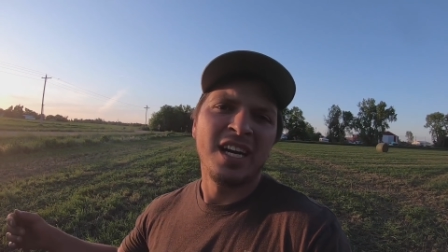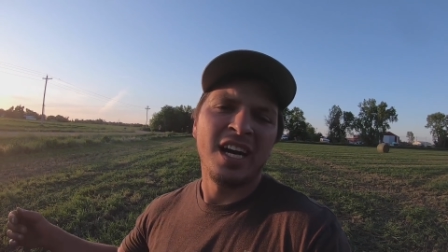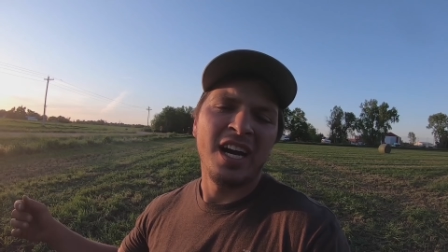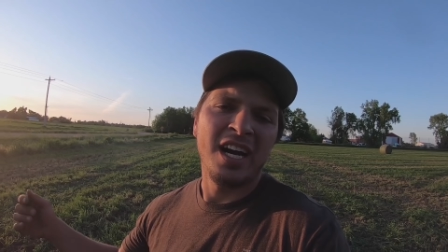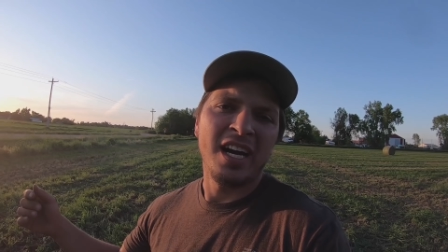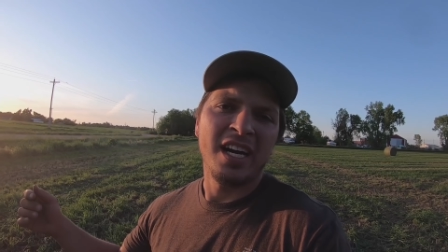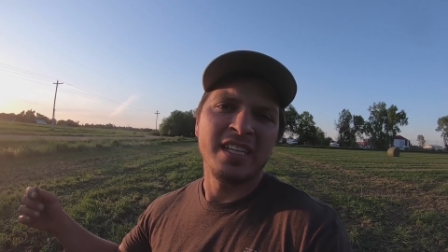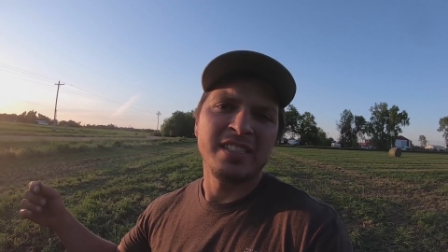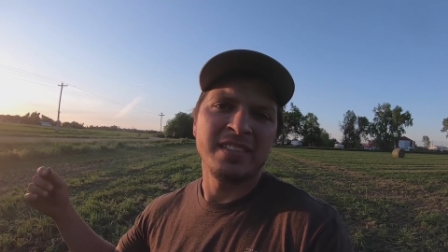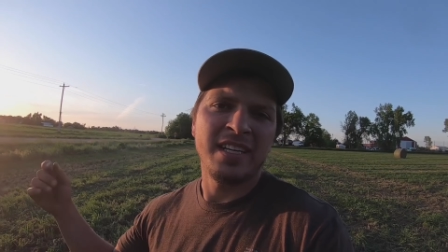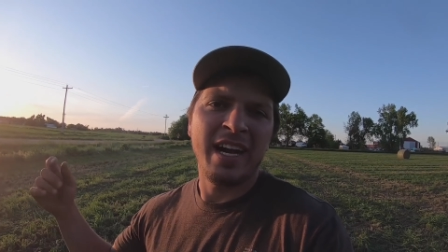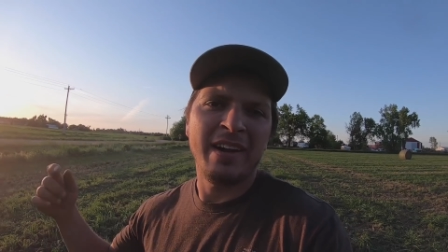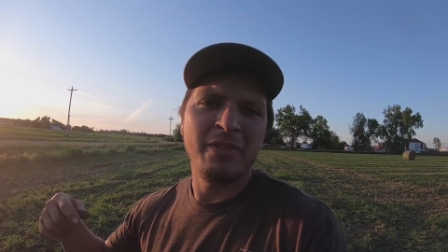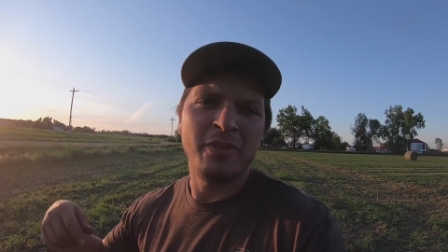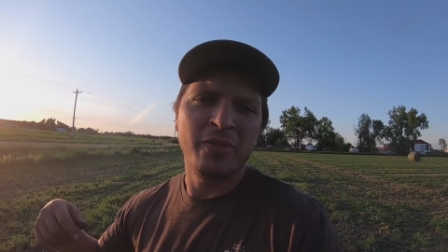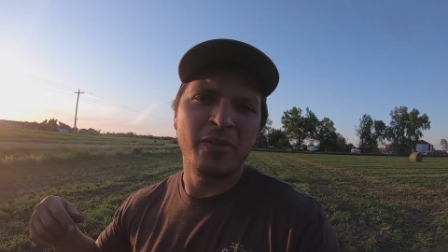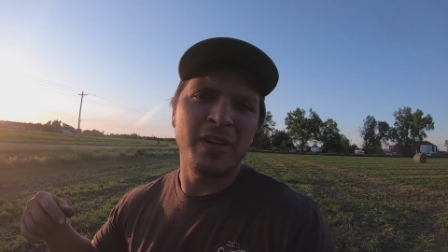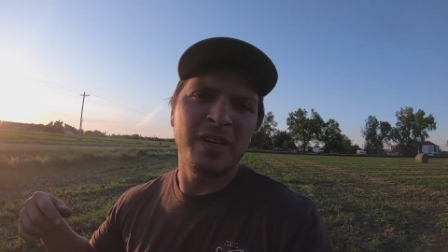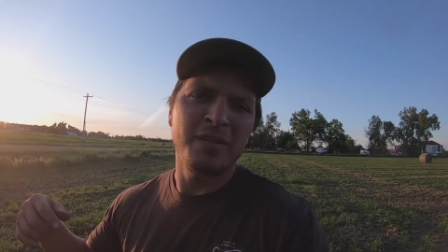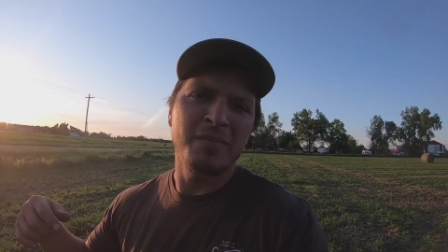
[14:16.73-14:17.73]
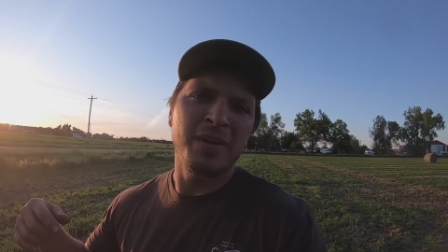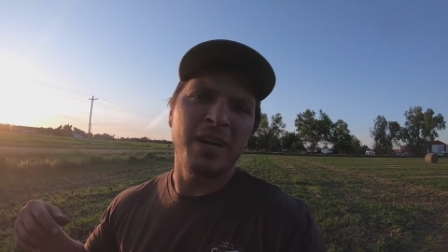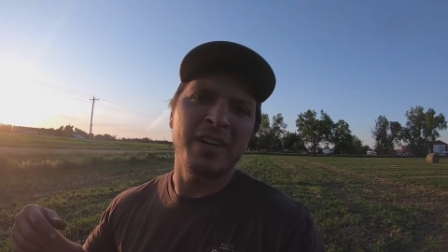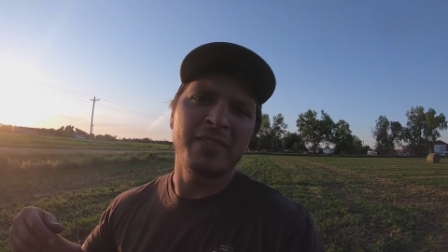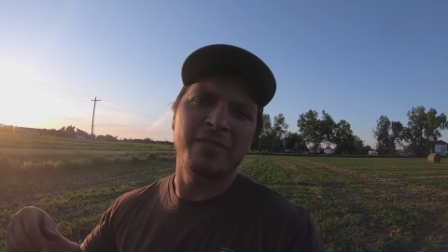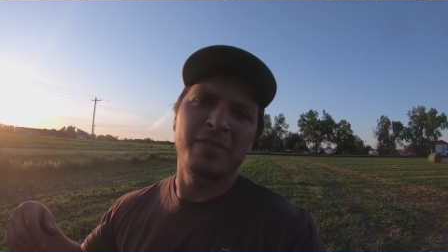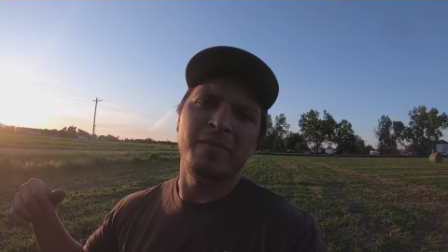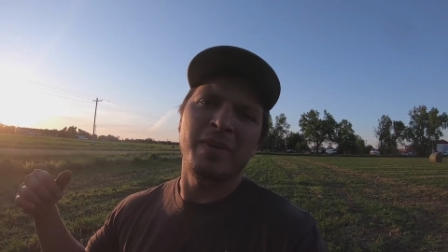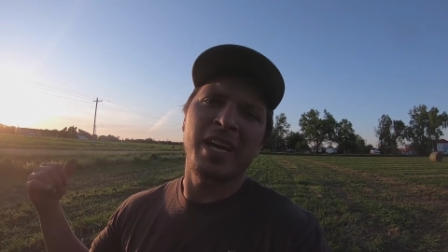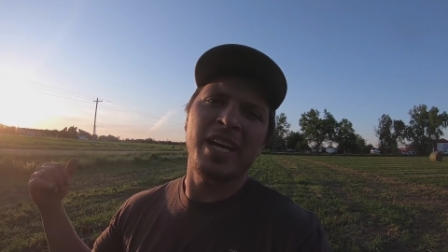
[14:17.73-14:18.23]
I have a friend of
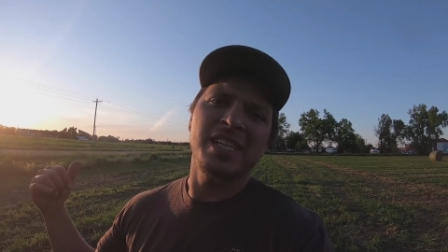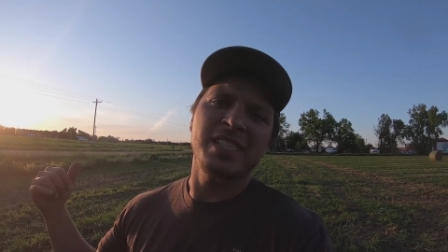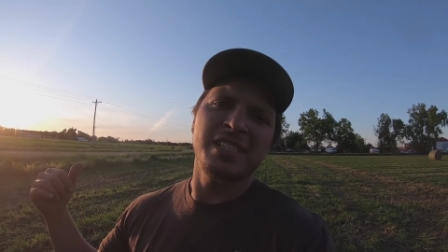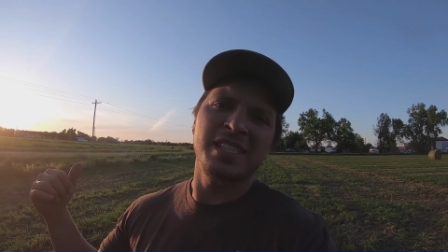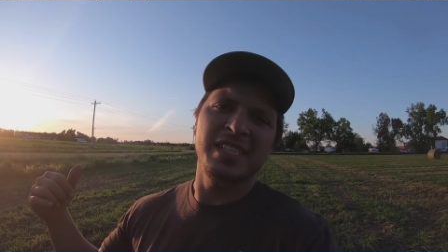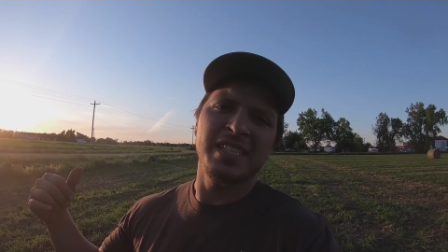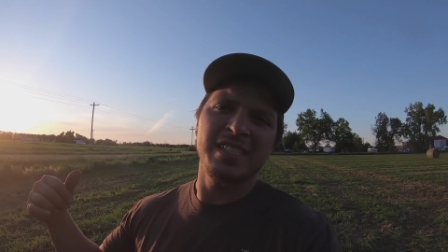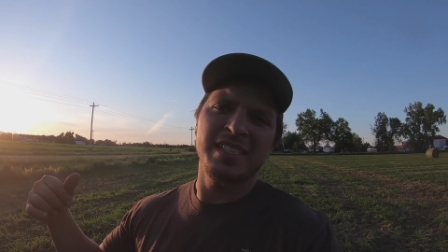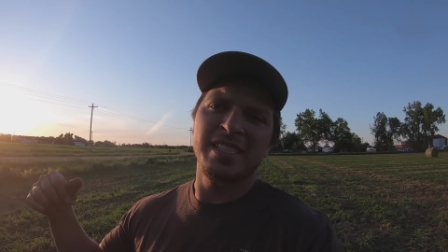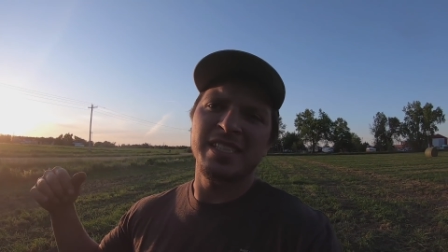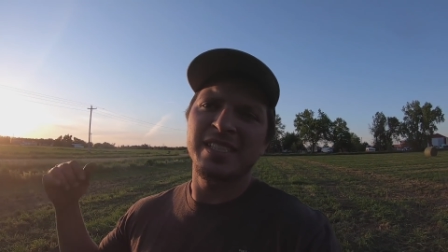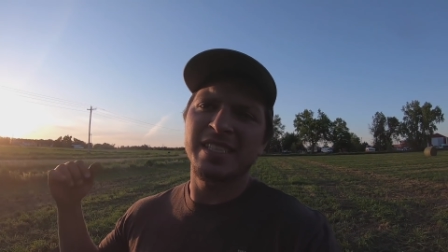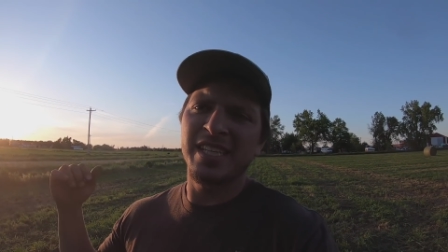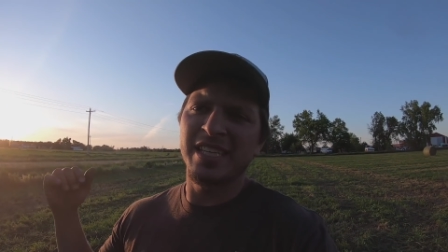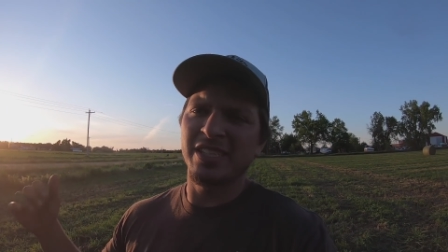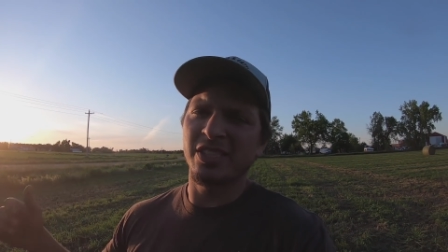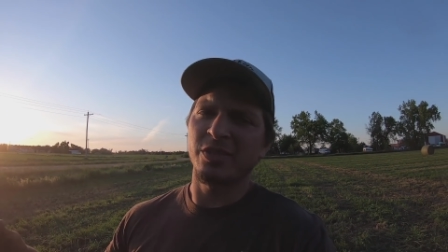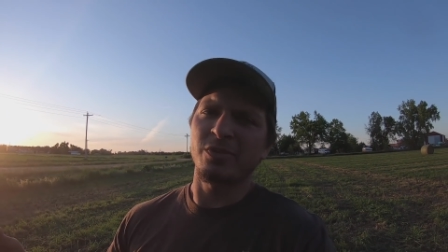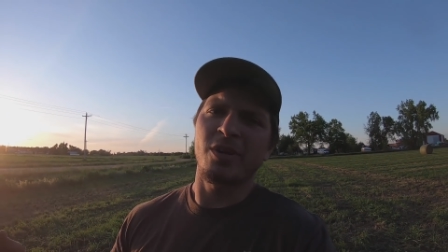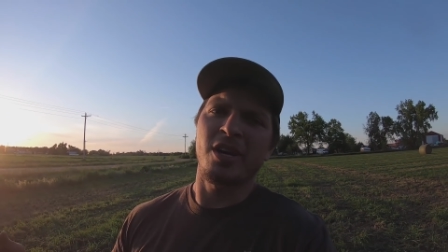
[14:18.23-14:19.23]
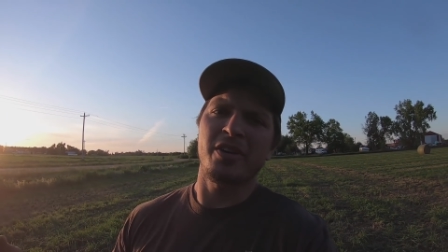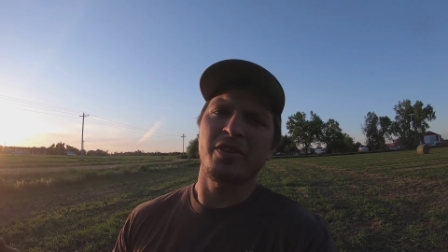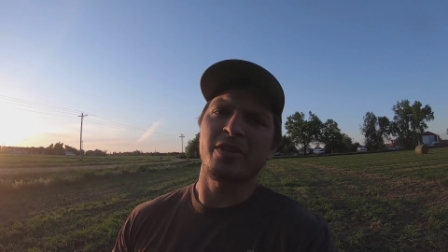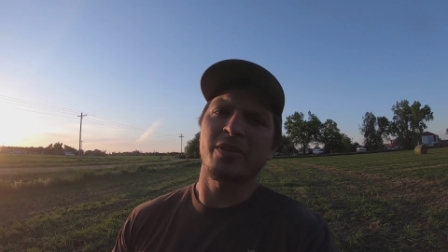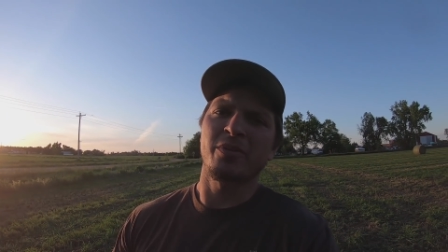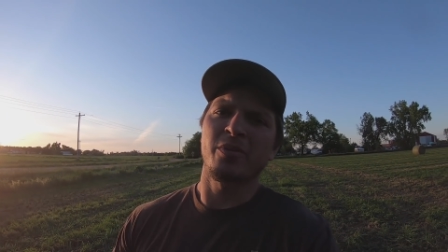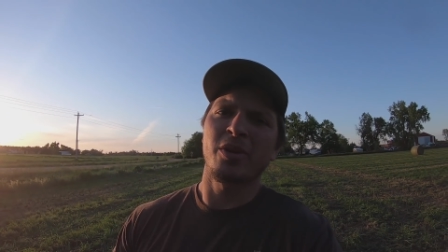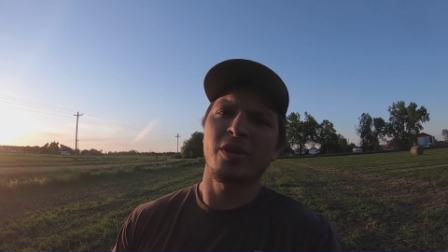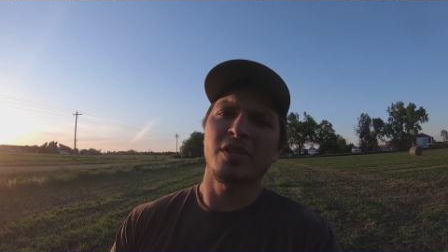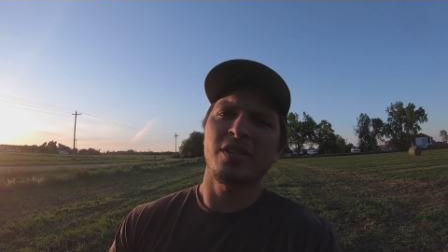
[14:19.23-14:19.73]
mine from Hastings. He's getting a
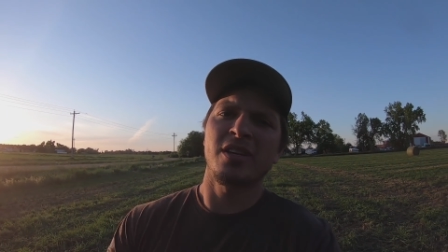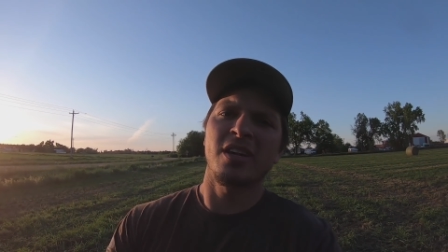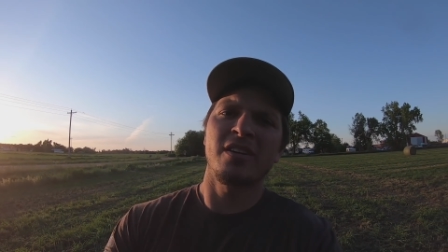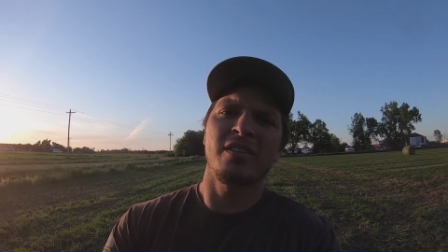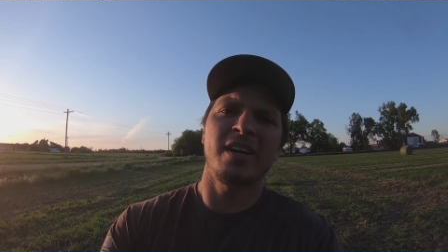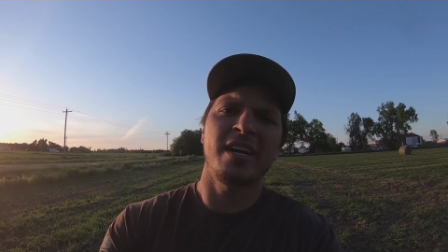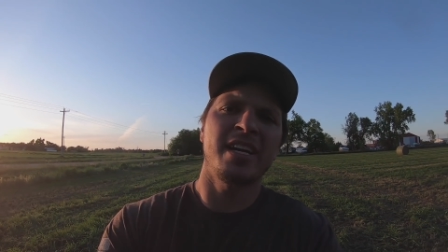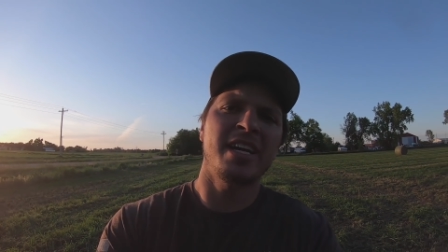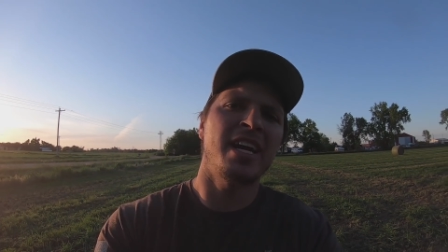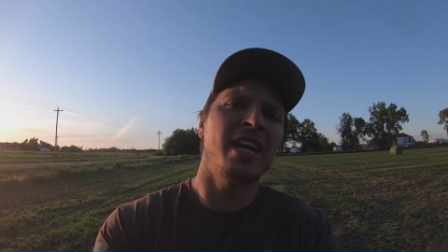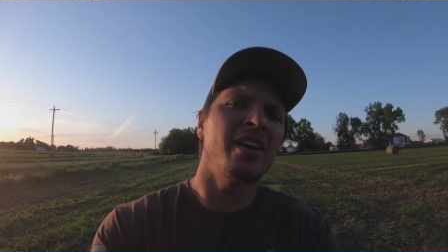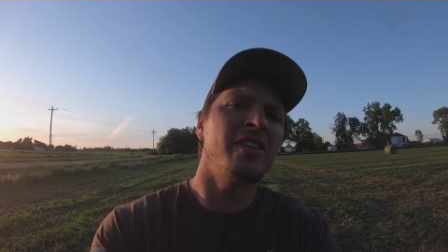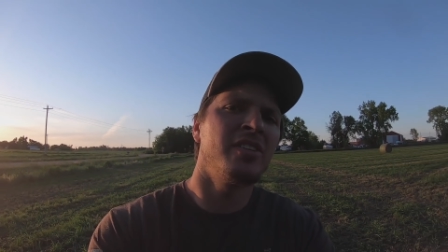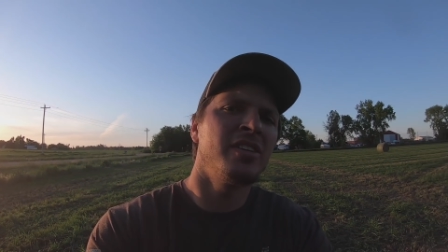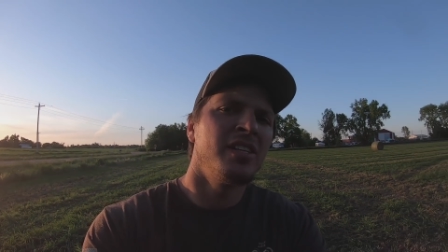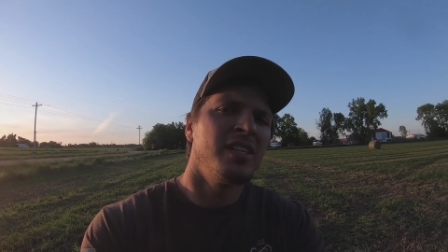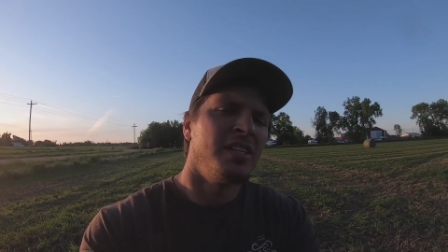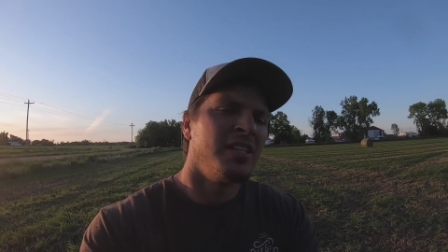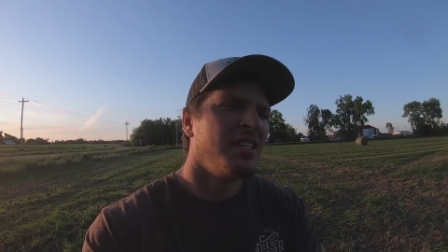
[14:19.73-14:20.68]
swather worked on right now.